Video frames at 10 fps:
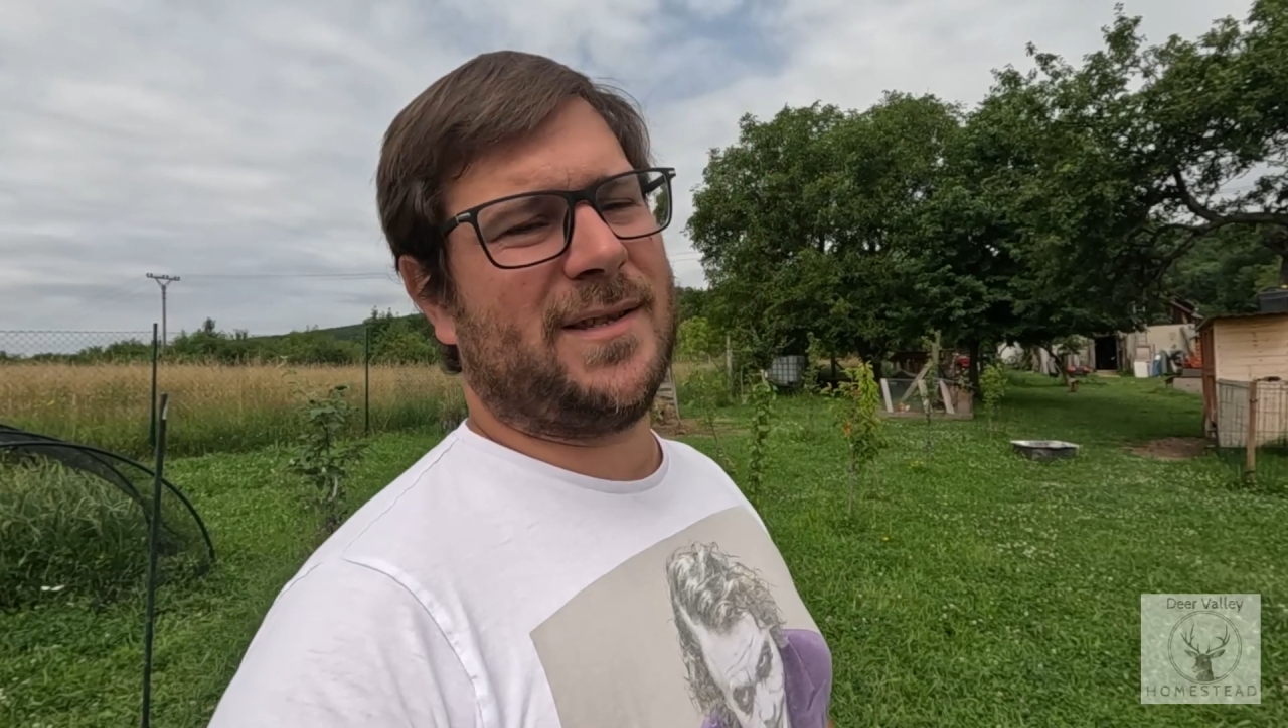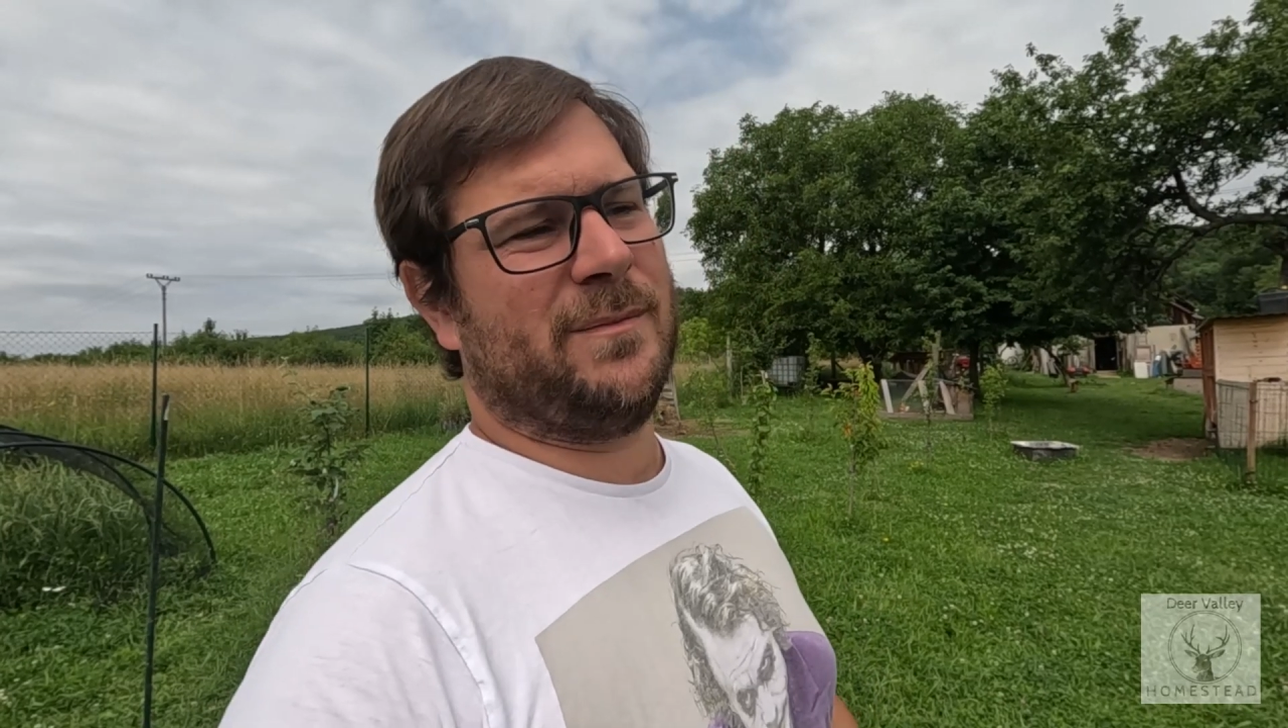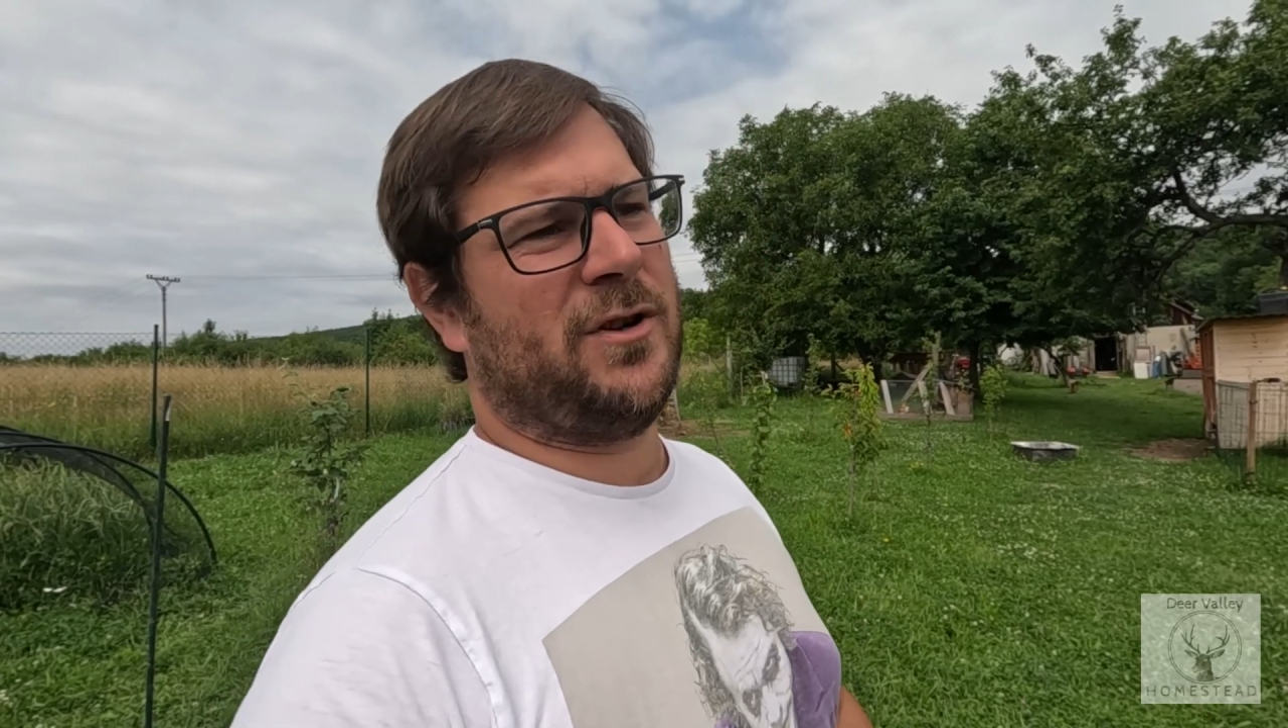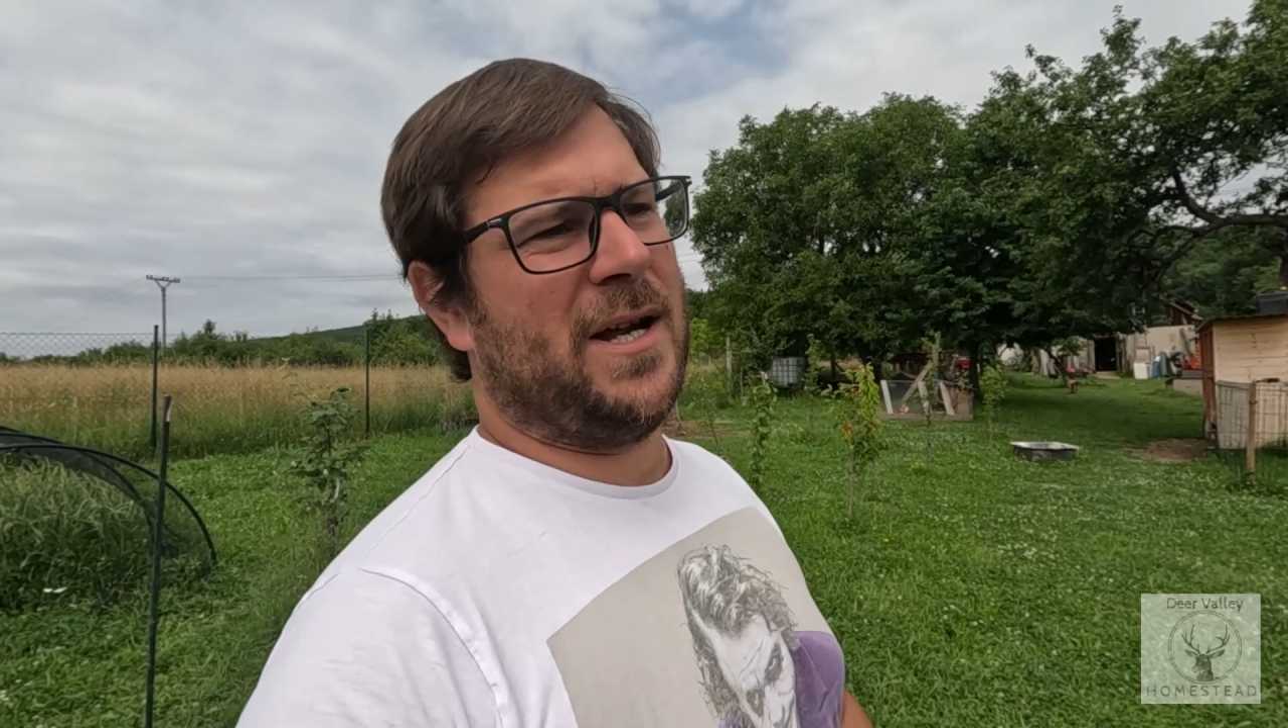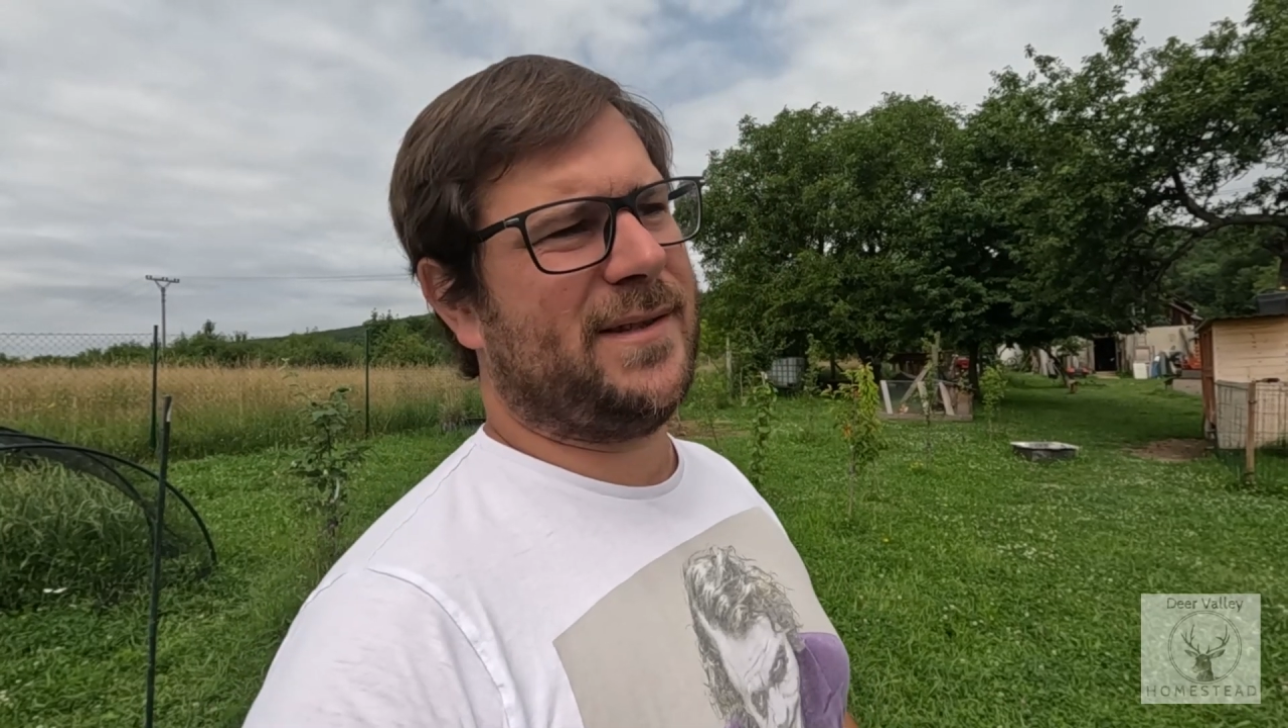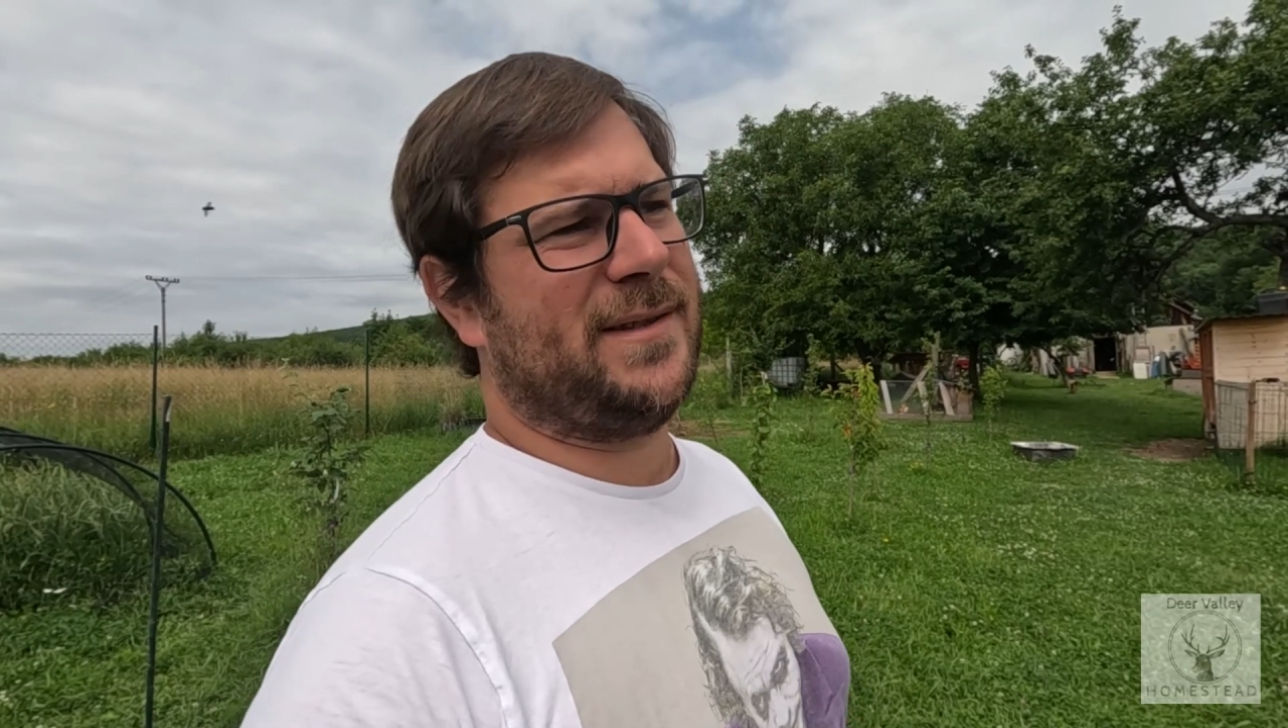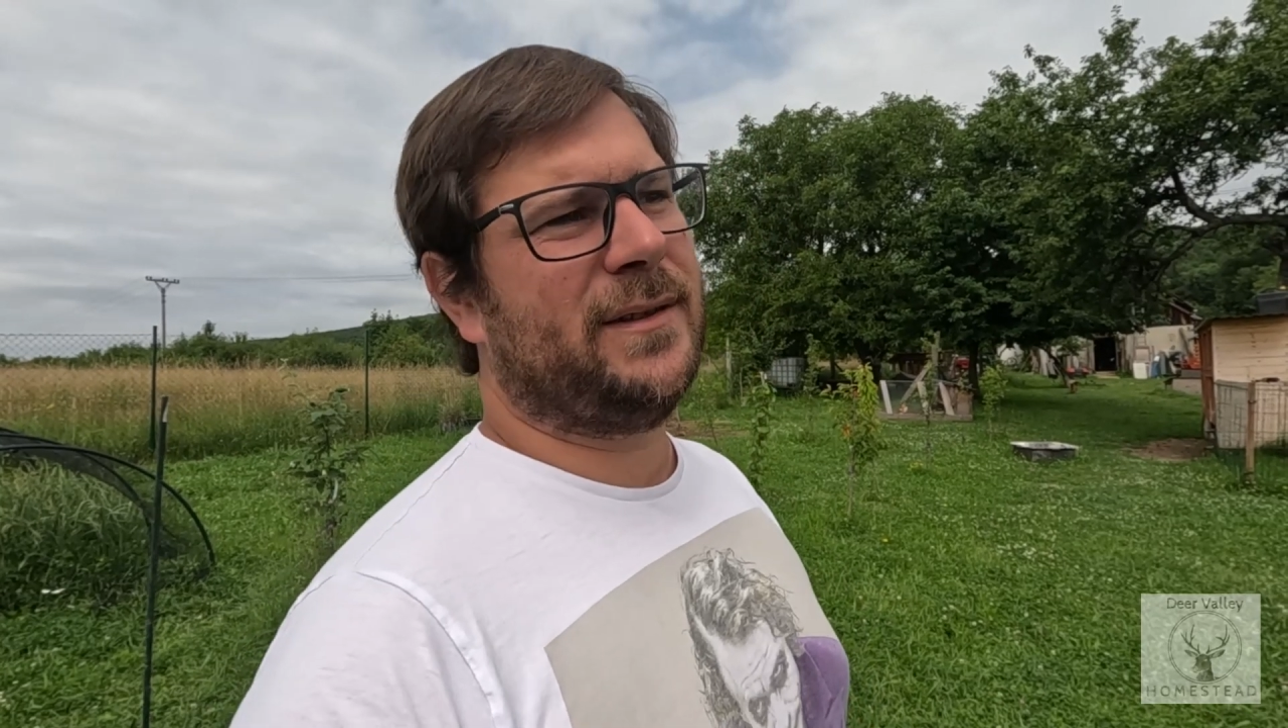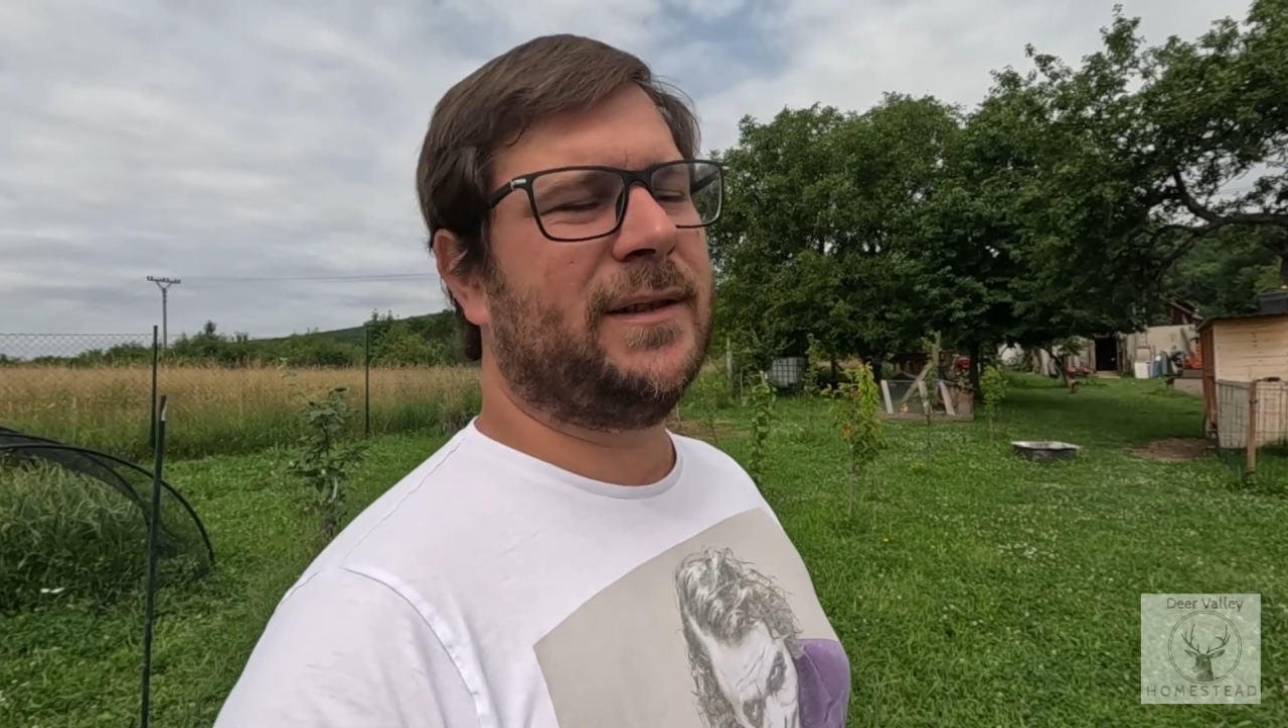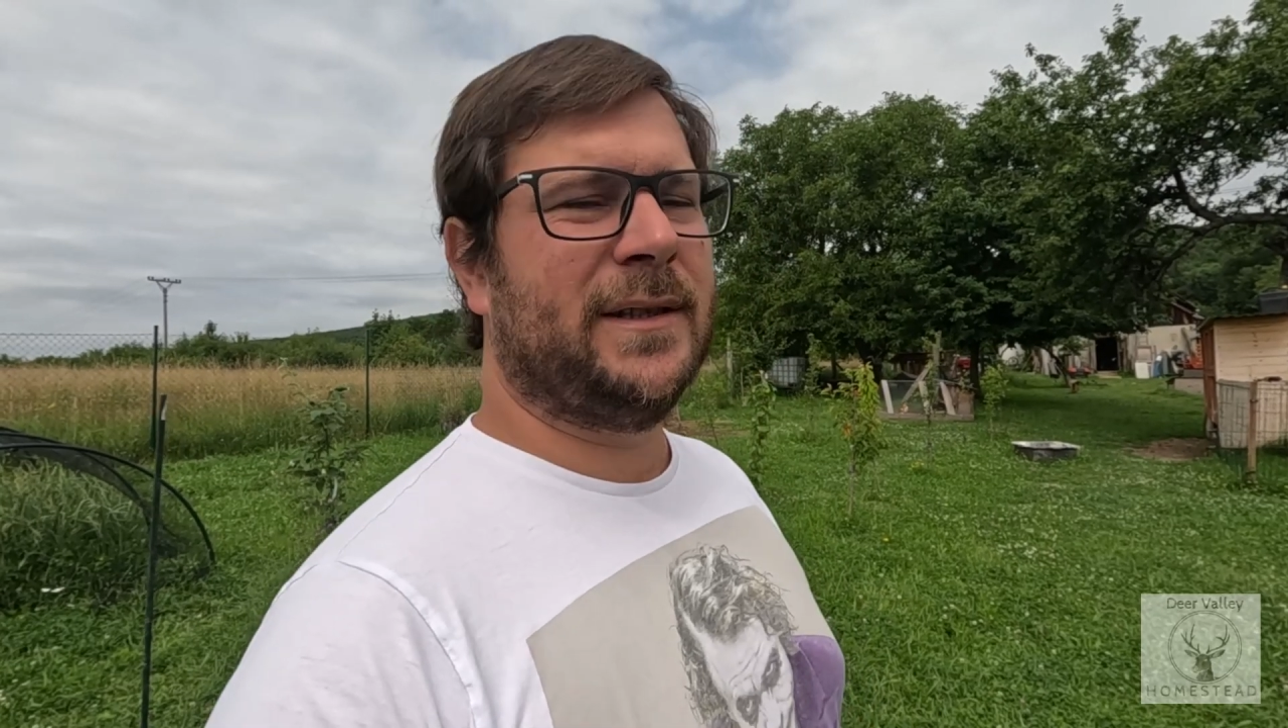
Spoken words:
some grass,